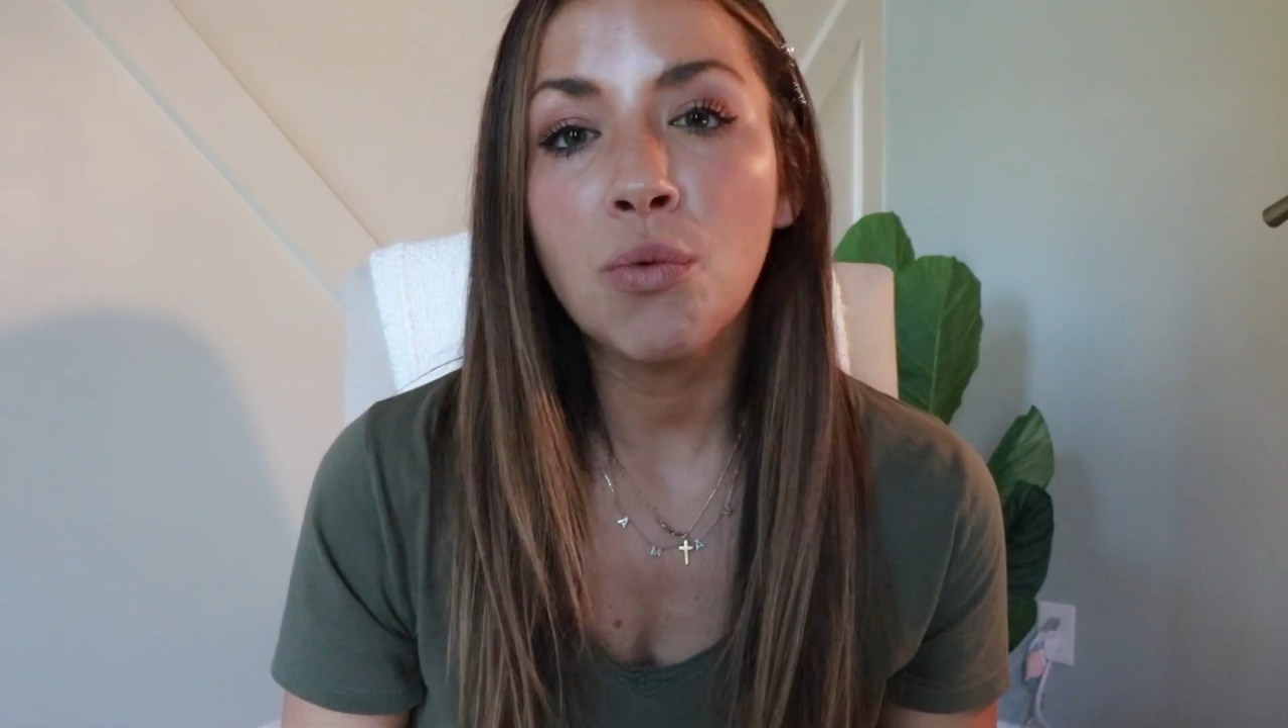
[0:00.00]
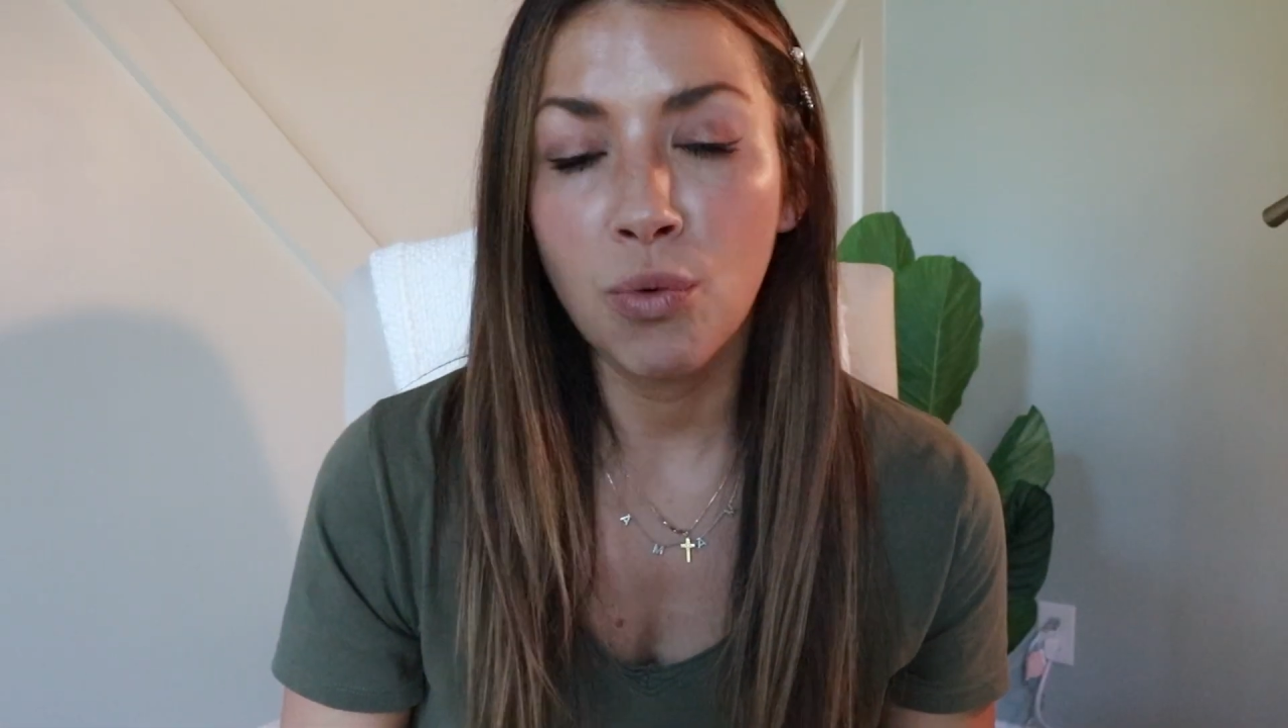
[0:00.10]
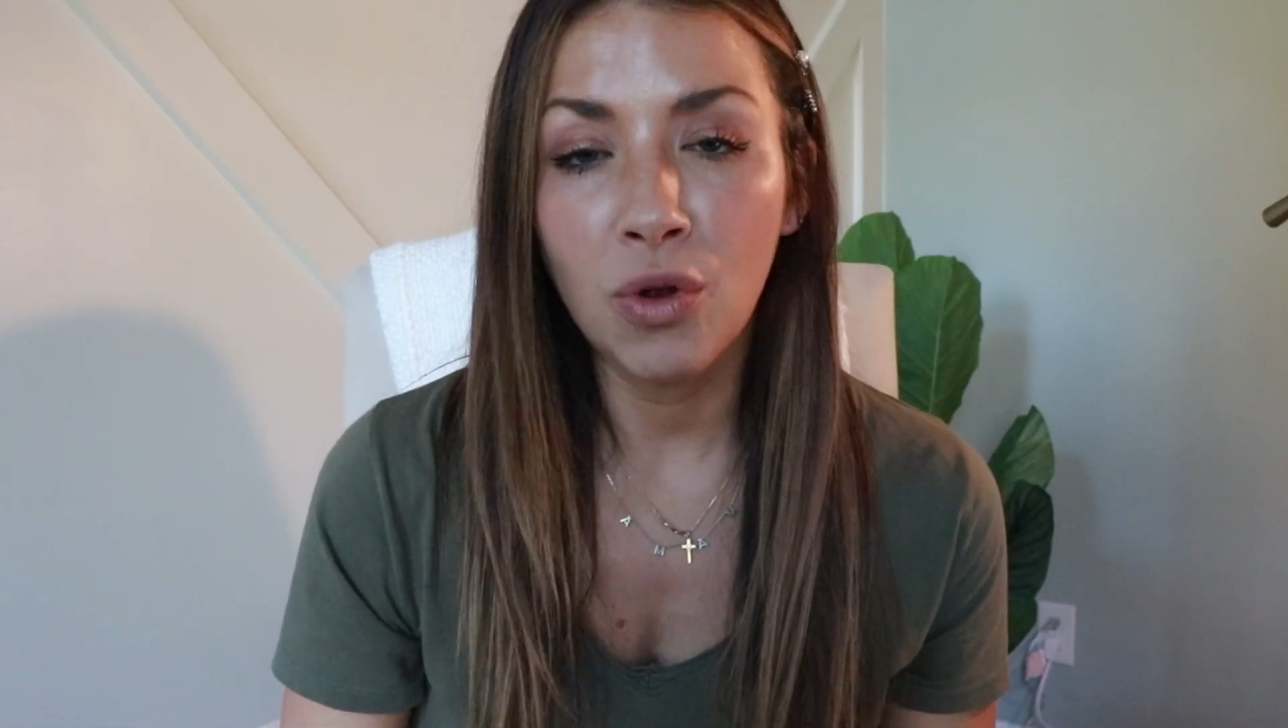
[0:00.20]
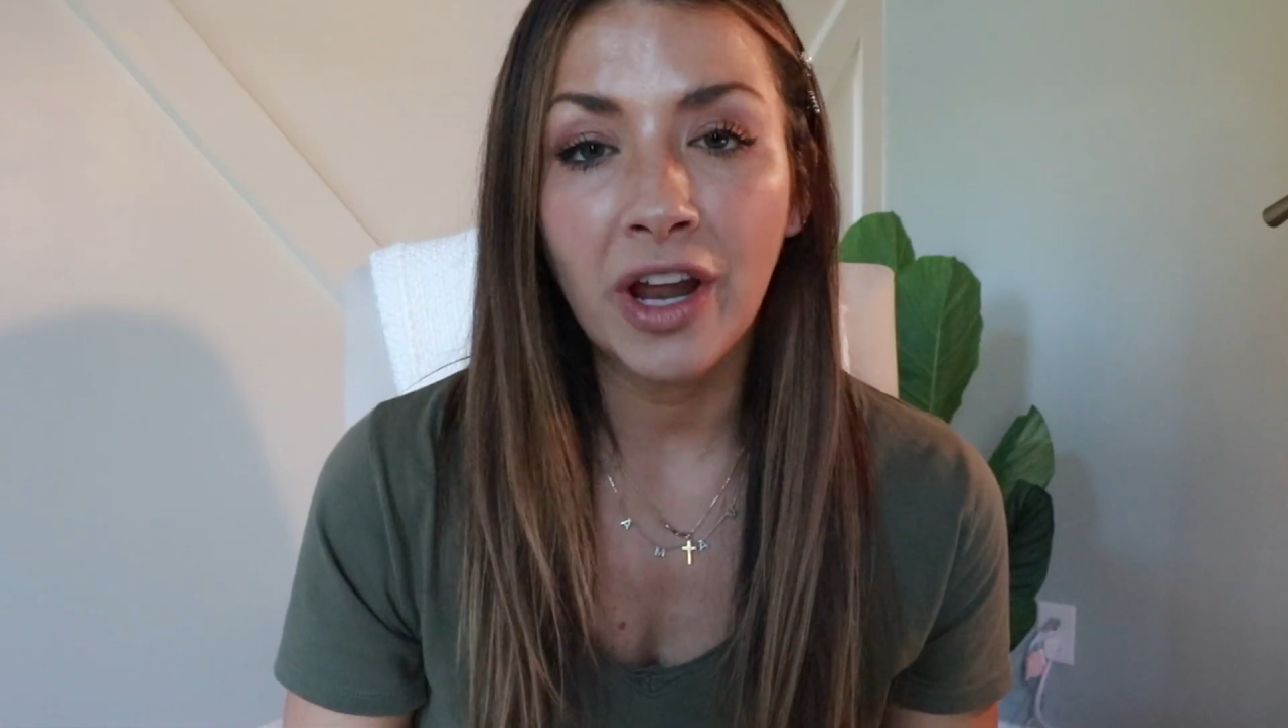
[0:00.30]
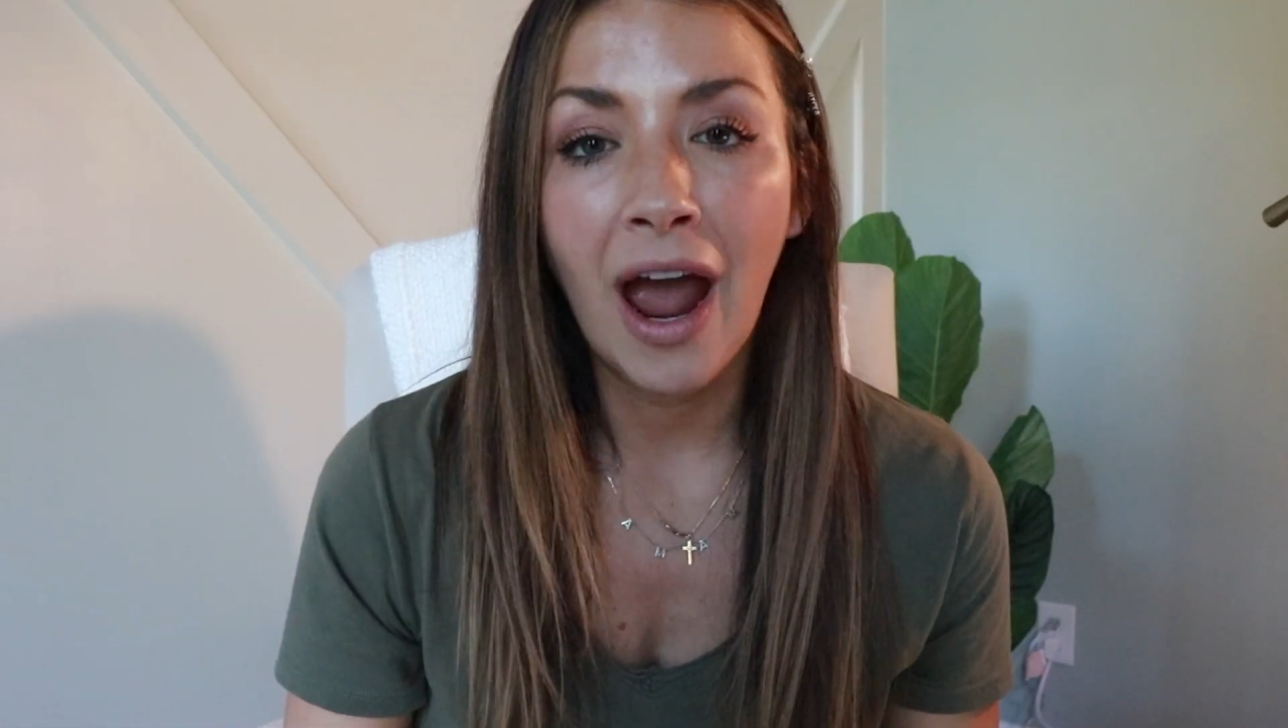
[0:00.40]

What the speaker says: rolled